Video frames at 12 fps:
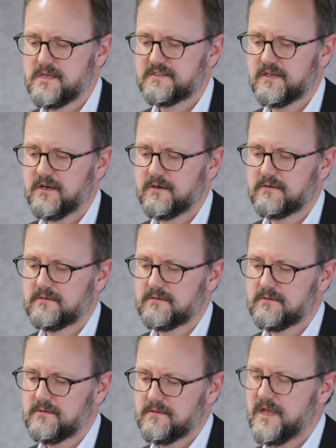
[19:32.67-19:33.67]
So
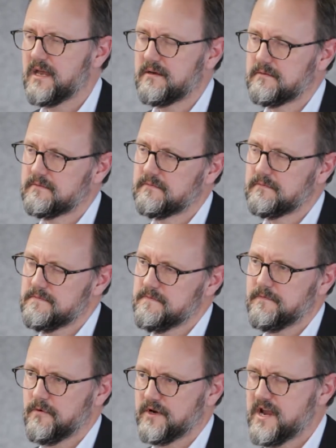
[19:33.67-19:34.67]
that,
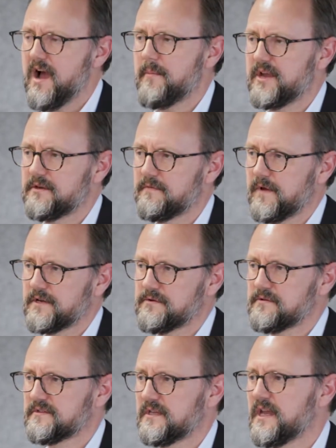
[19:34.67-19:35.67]
for a car
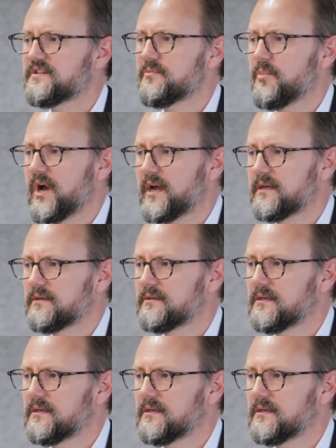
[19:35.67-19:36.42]
manufacturer, is the engine bay.